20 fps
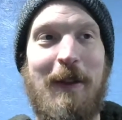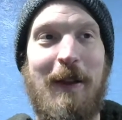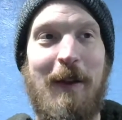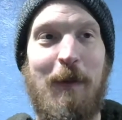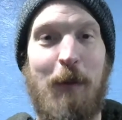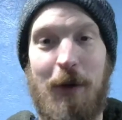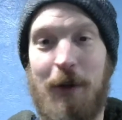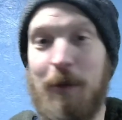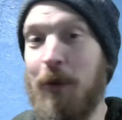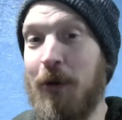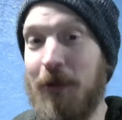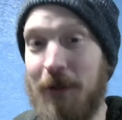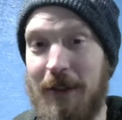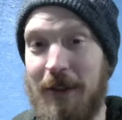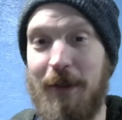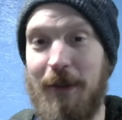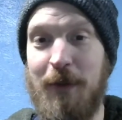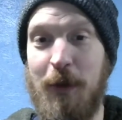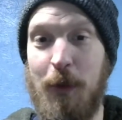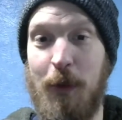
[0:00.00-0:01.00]
We're supposed to
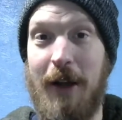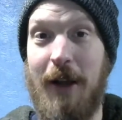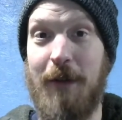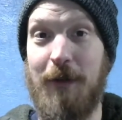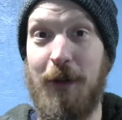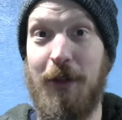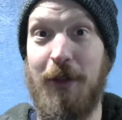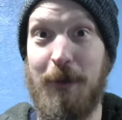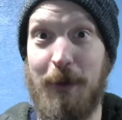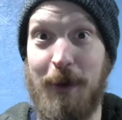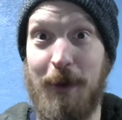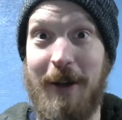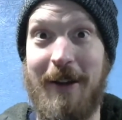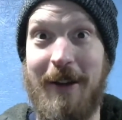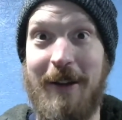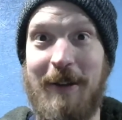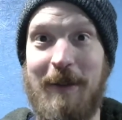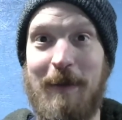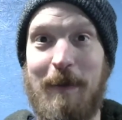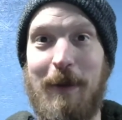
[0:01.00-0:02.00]
give you one after 3,
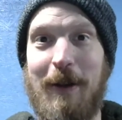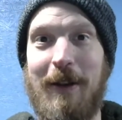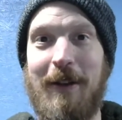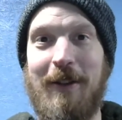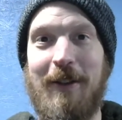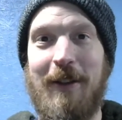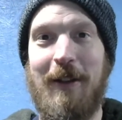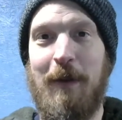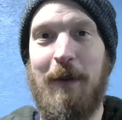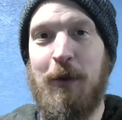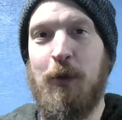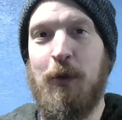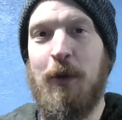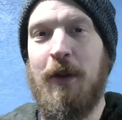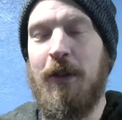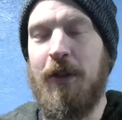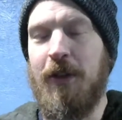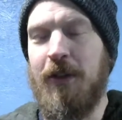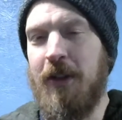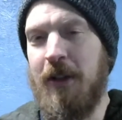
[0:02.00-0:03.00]
but it's like, it's one of
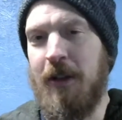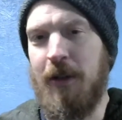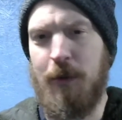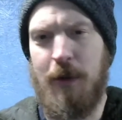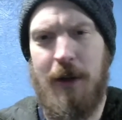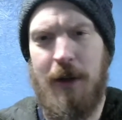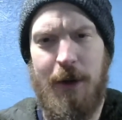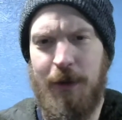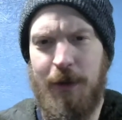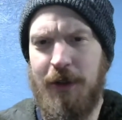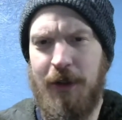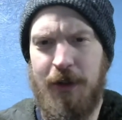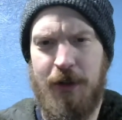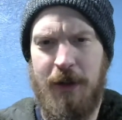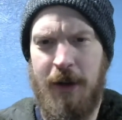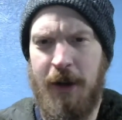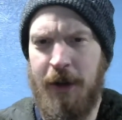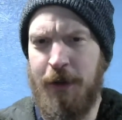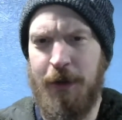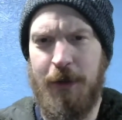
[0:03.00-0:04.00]
those things where I was such an
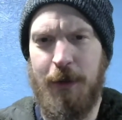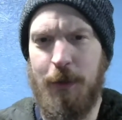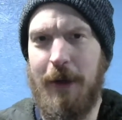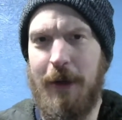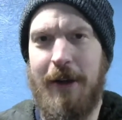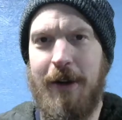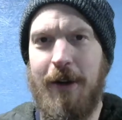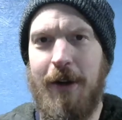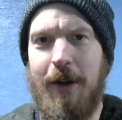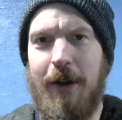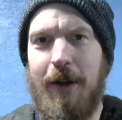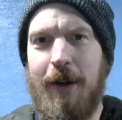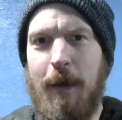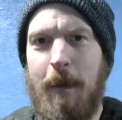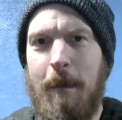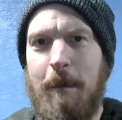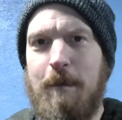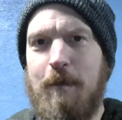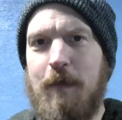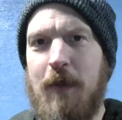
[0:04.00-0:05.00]
under the radar
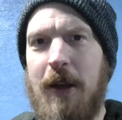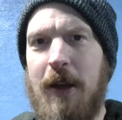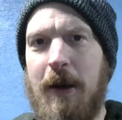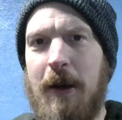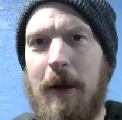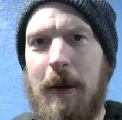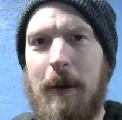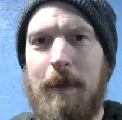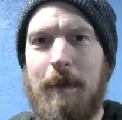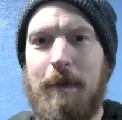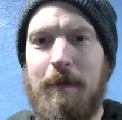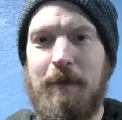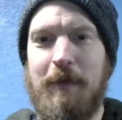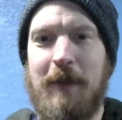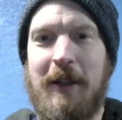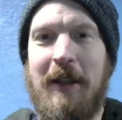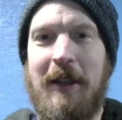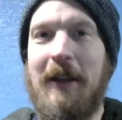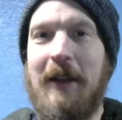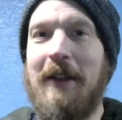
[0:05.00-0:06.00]

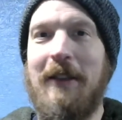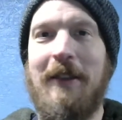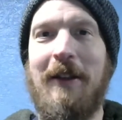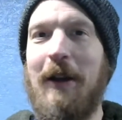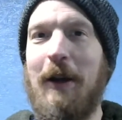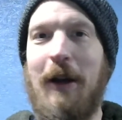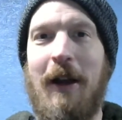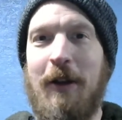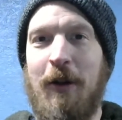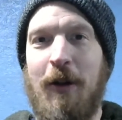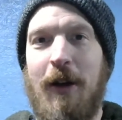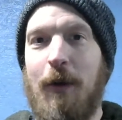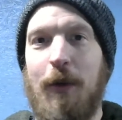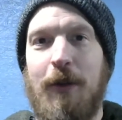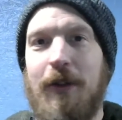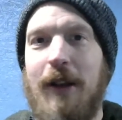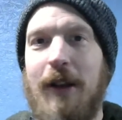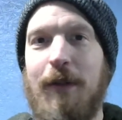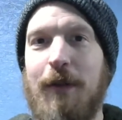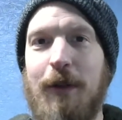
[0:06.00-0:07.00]
kid that I
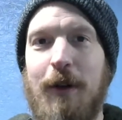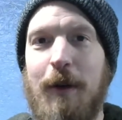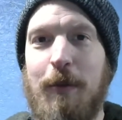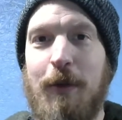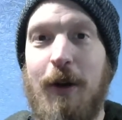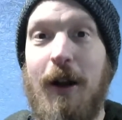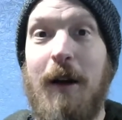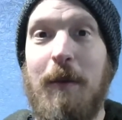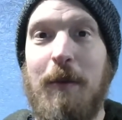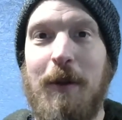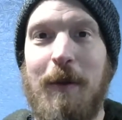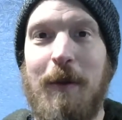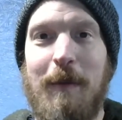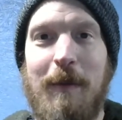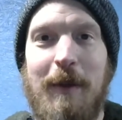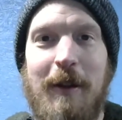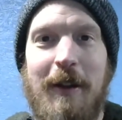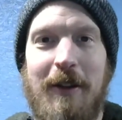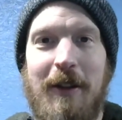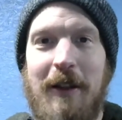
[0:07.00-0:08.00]
was never a problem.
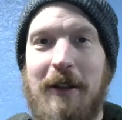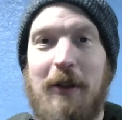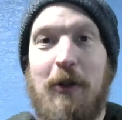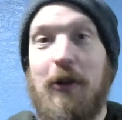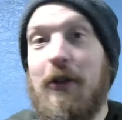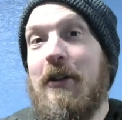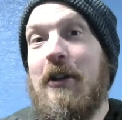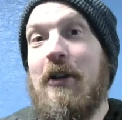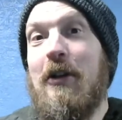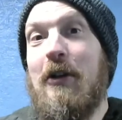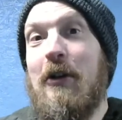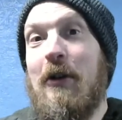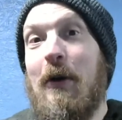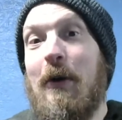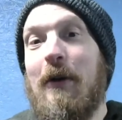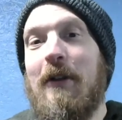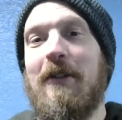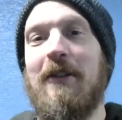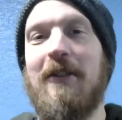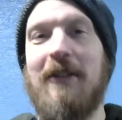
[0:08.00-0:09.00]
It's like they just didn't
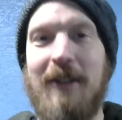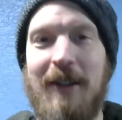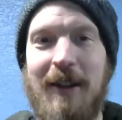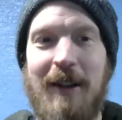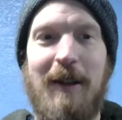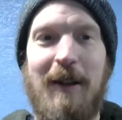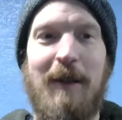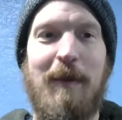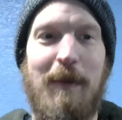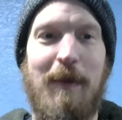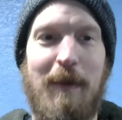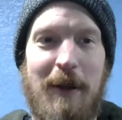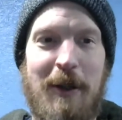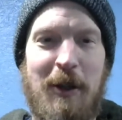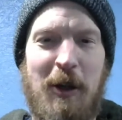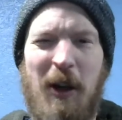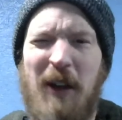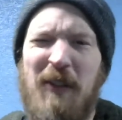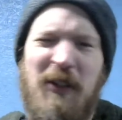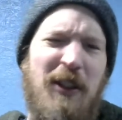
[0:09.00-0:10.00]
notice. But
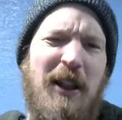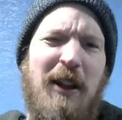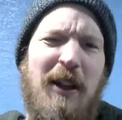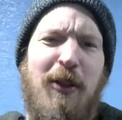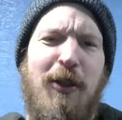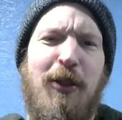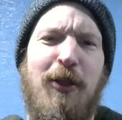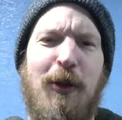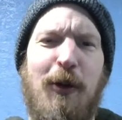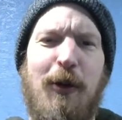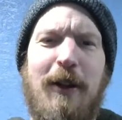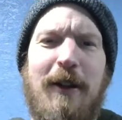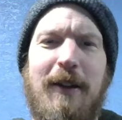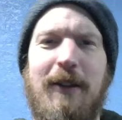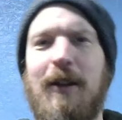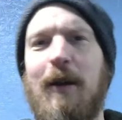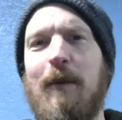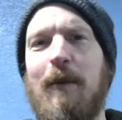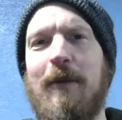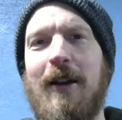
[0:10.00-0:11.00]
after like 30
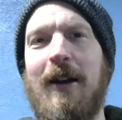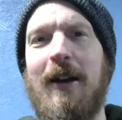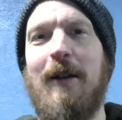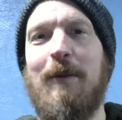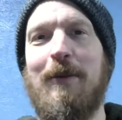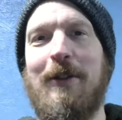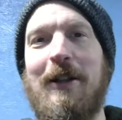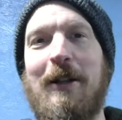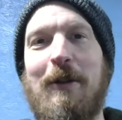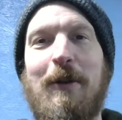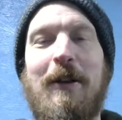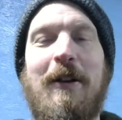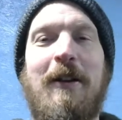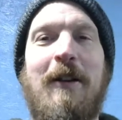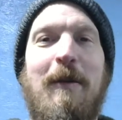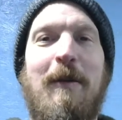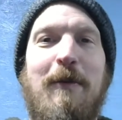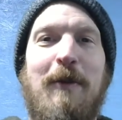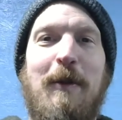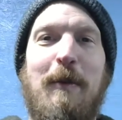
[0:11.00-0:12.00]
some times getting written
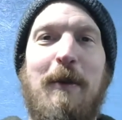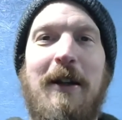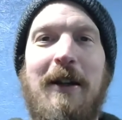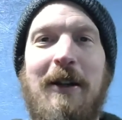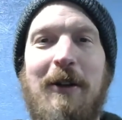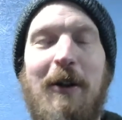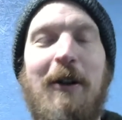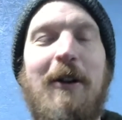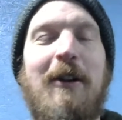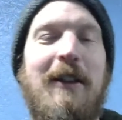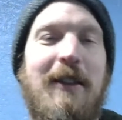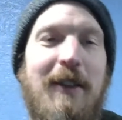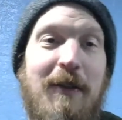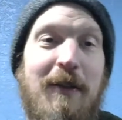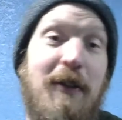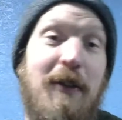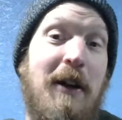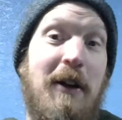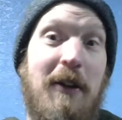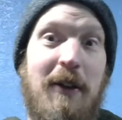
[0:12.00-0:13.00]
up for being tardy, they
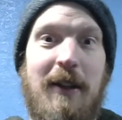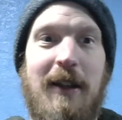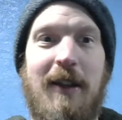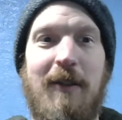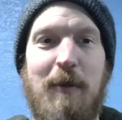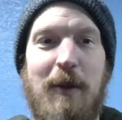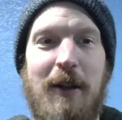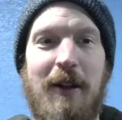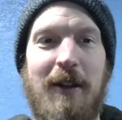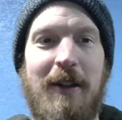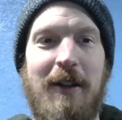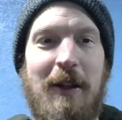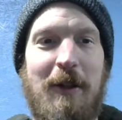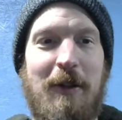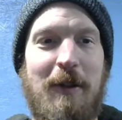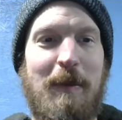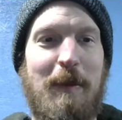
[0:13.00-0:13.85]
finally gave me a detention.